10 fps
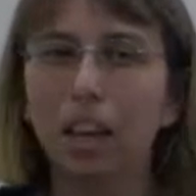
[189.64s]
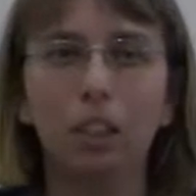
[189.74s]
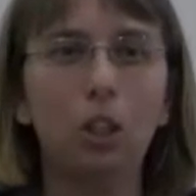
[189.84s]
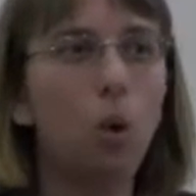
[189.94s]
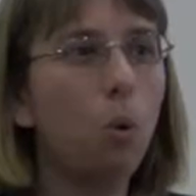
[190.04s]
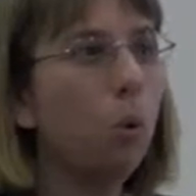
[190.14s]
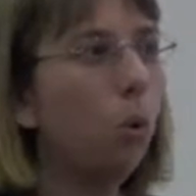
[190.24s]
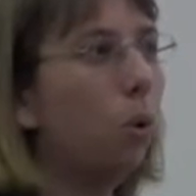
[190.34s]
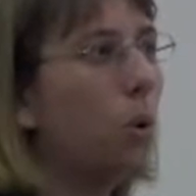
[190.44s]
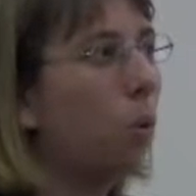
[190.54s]

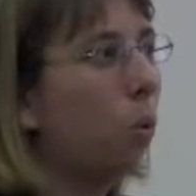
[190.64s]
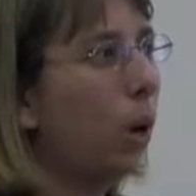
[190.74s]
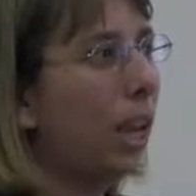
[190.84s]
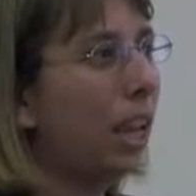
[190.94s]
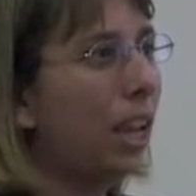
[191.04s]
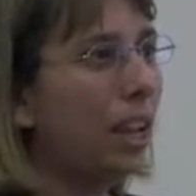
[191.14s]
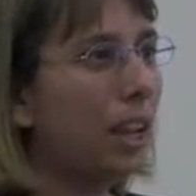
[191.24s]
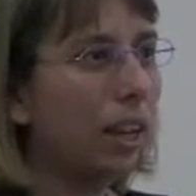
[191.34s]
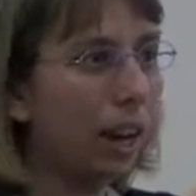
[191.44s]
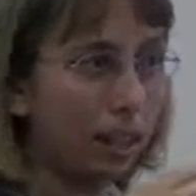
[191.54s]
So we
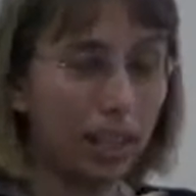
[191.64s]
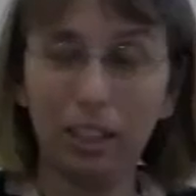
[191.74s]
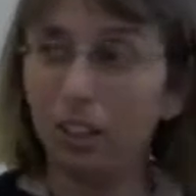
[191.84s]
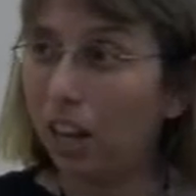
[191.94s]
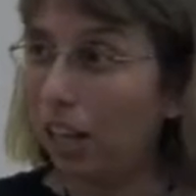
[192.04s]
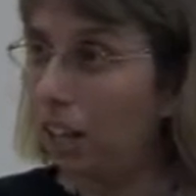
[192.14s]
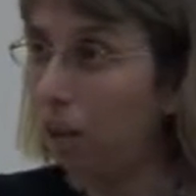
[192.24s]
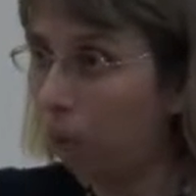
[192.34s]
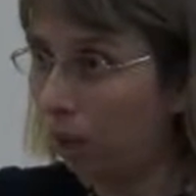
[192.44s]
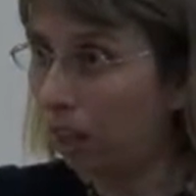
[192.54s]
are getting
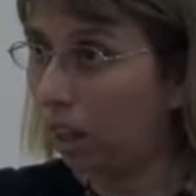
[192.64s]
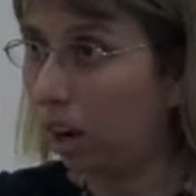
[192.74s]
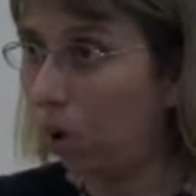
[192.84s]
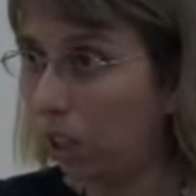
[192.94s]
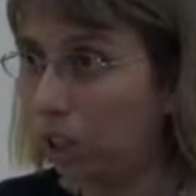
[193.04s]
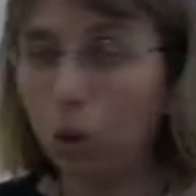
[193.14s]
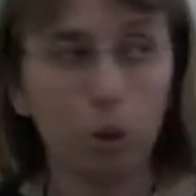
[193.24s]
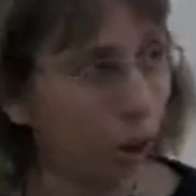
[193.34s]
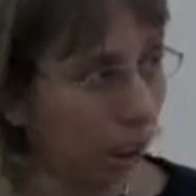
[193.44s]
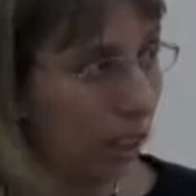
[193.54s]
ready, we gather our
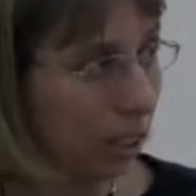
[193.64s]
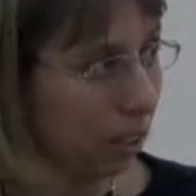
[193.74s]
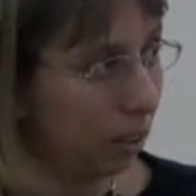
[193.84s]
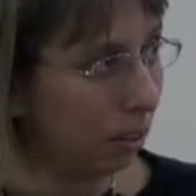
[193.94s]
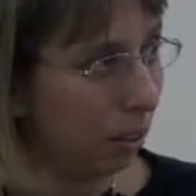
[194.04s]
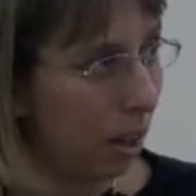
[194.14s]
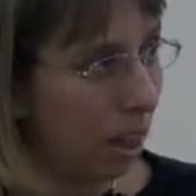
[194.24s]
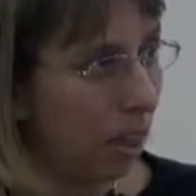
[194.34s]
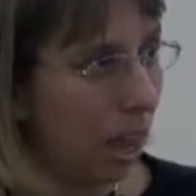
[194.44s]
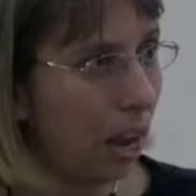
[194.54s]
resources,
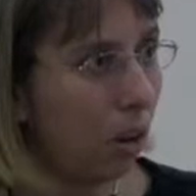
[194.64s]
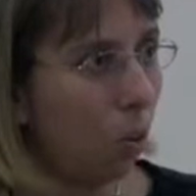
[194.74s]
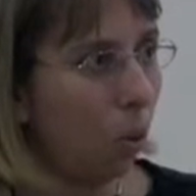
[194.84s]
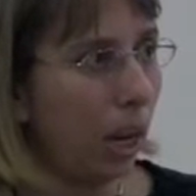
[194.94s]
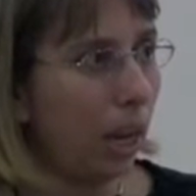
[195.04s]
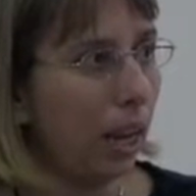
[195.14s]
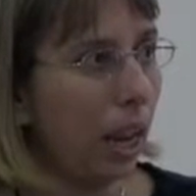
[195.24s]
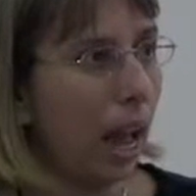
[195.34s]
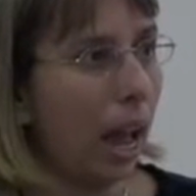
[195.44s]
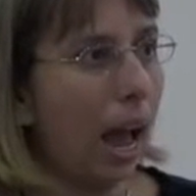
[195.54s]
then we
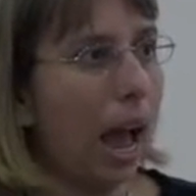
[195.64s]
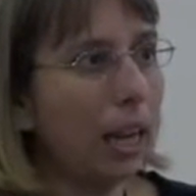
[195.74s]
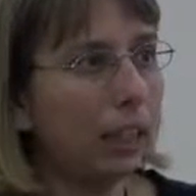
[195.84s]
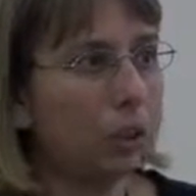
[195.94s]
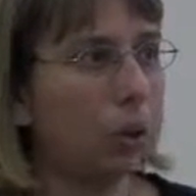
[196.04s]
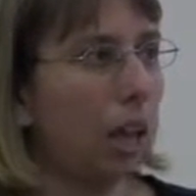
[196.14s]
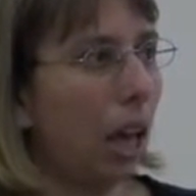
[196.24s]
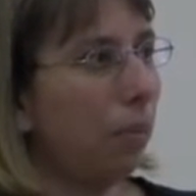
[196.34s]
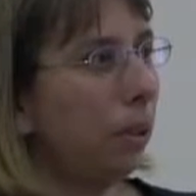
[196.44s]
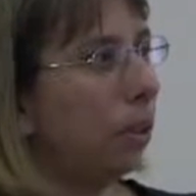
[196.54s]
act on
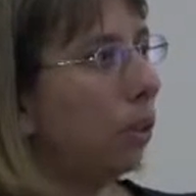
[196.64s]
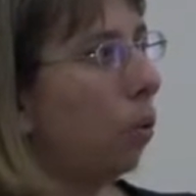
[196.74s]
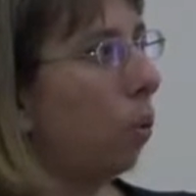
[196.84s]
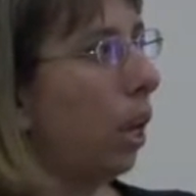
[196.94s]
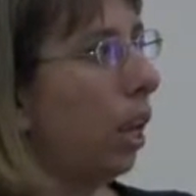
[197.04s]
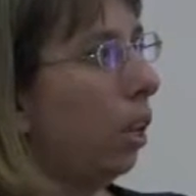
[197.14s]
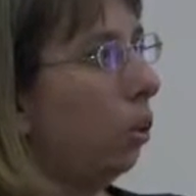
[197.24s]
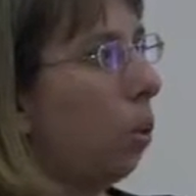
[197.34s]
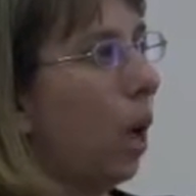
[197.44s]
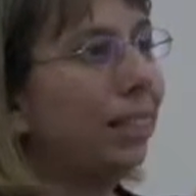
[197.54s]
them, we
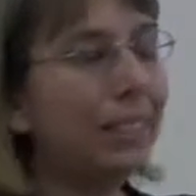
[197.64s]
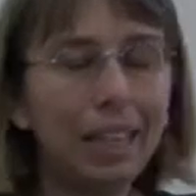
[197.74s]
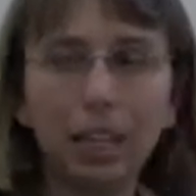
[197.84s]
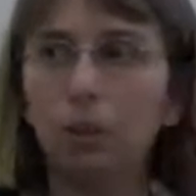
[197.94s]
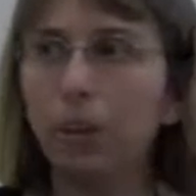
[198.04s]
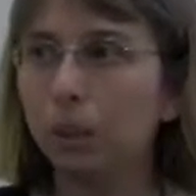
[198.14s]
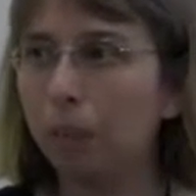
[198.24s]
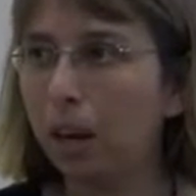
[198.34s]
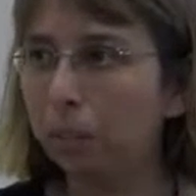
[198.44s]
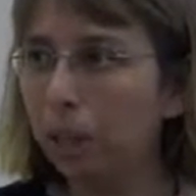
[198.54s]
do a series of
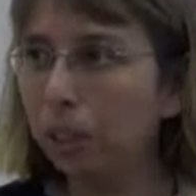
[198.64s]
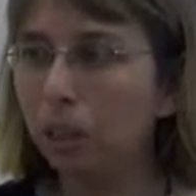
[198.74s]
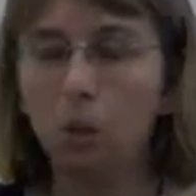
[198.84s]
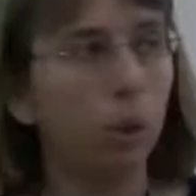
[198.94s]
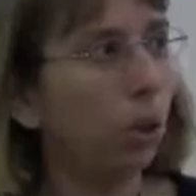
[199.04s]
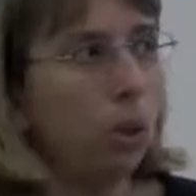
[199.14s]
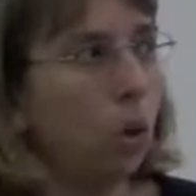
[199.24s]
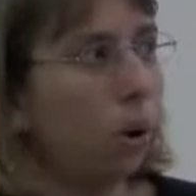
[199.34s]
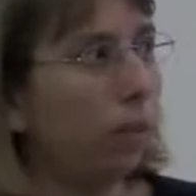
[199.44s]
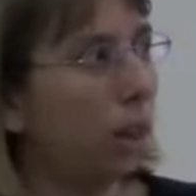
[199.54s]
experiments. We don't
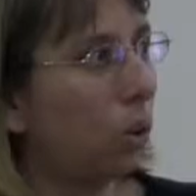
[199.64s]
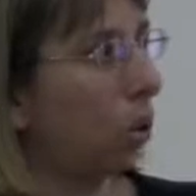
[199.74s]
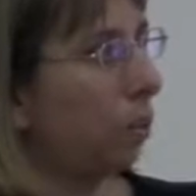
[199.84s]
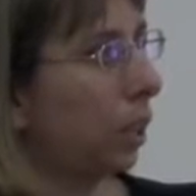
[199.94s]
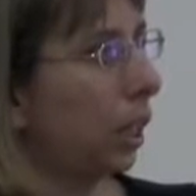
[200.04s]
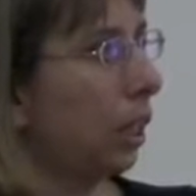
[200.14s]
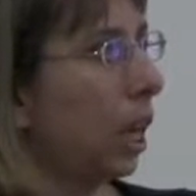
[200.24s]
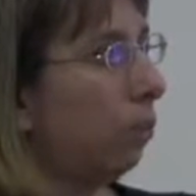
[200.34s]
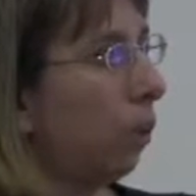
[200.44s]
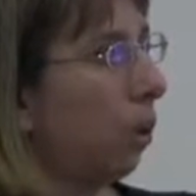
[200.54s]
know if they're going to be
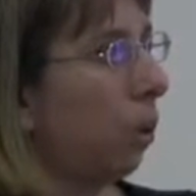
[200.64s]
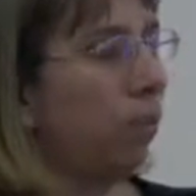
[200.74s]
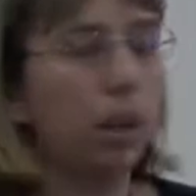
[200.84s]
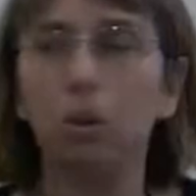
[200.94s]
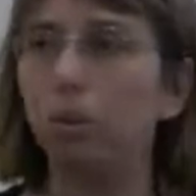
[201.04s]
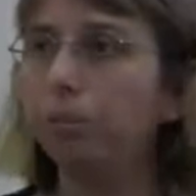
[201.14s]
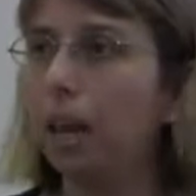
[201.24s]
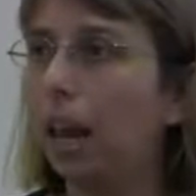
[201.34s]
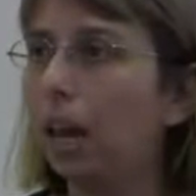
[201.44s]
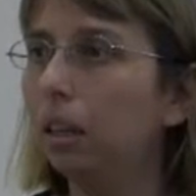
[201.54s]
successful or if they're going to
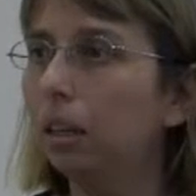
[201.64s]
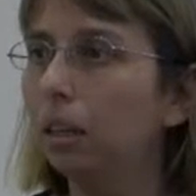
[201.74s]
fail.